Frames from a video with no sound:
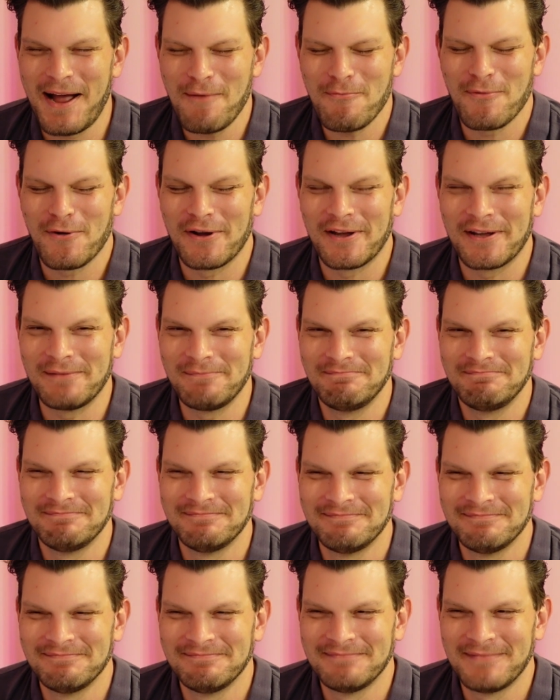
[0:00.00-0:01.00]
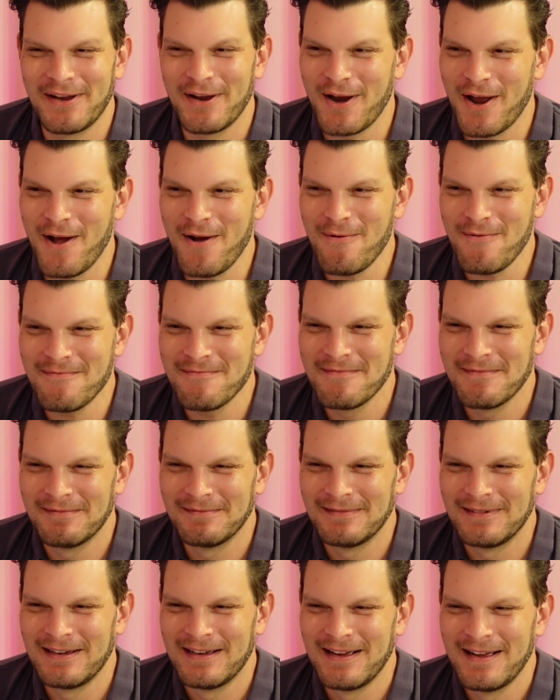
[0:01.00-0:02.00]
I would, Well,
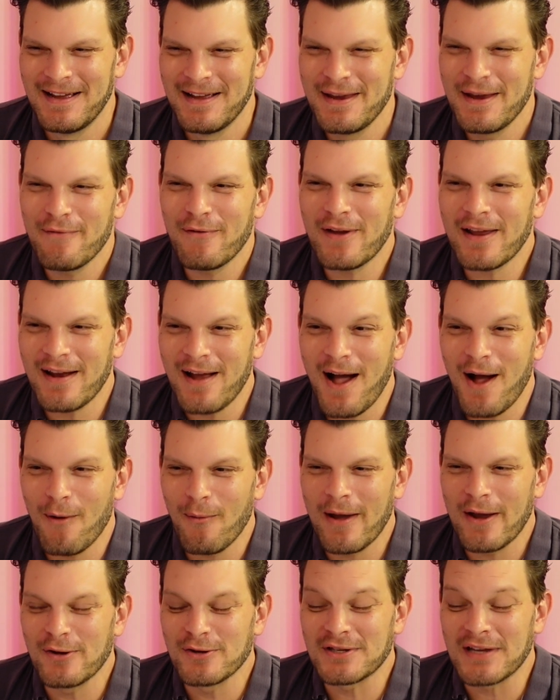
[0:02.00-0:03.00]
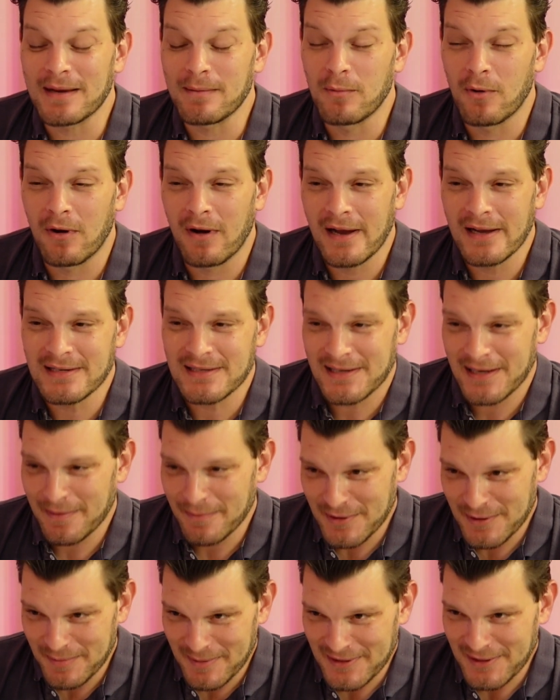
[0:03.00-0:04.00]
you ever get a hot waiter who's like, more iced tea,
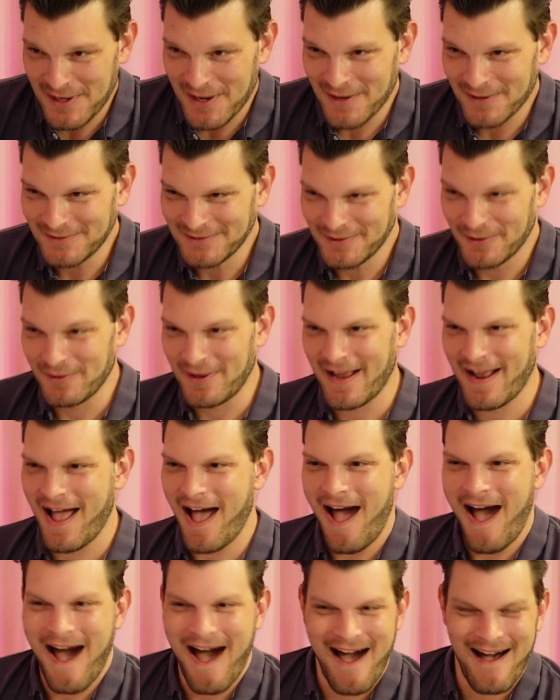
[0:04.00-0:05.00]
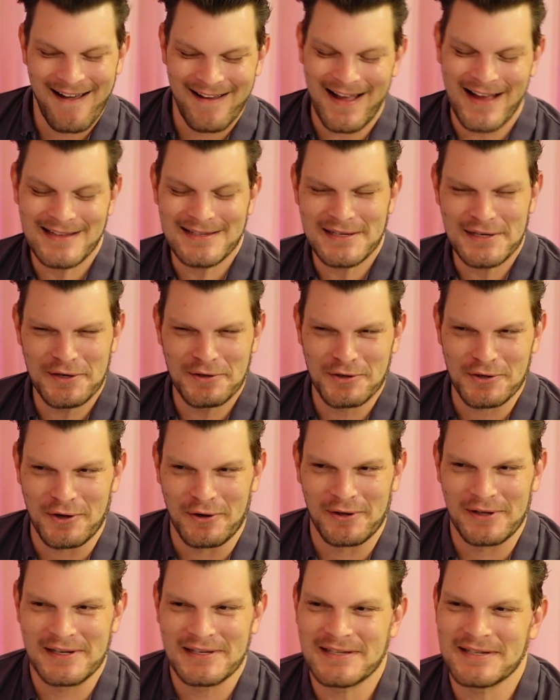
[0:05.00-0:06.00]
Miss McDonald? And you're like, I'd see you
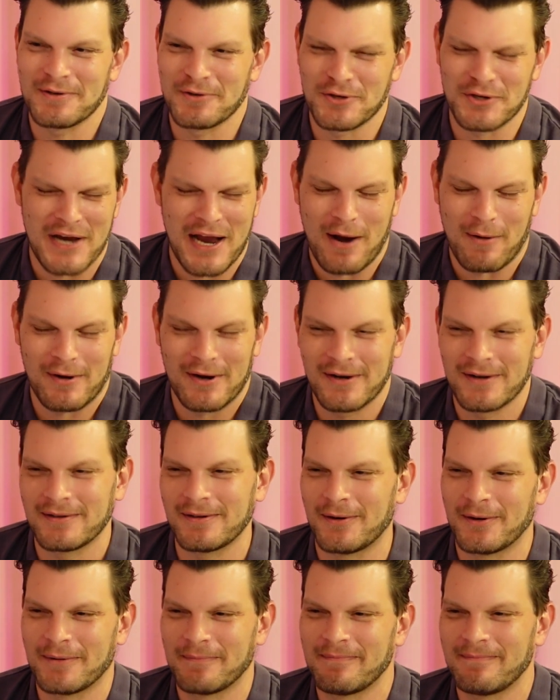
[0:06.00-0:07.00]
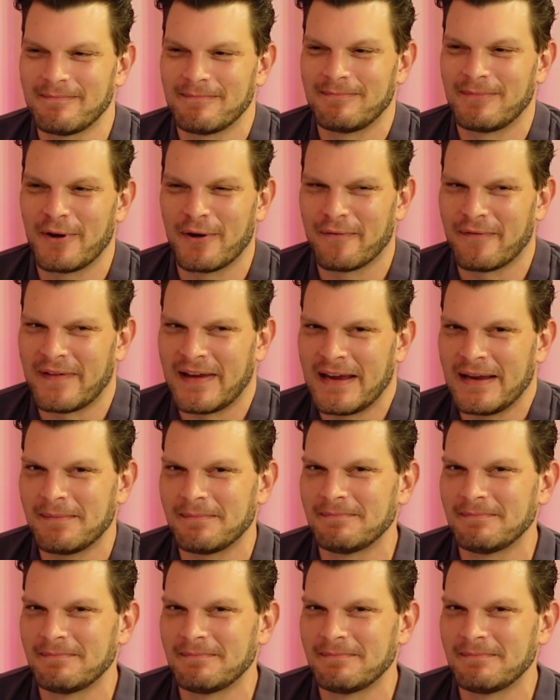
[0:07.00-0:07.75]
shirtless or shower or your feet.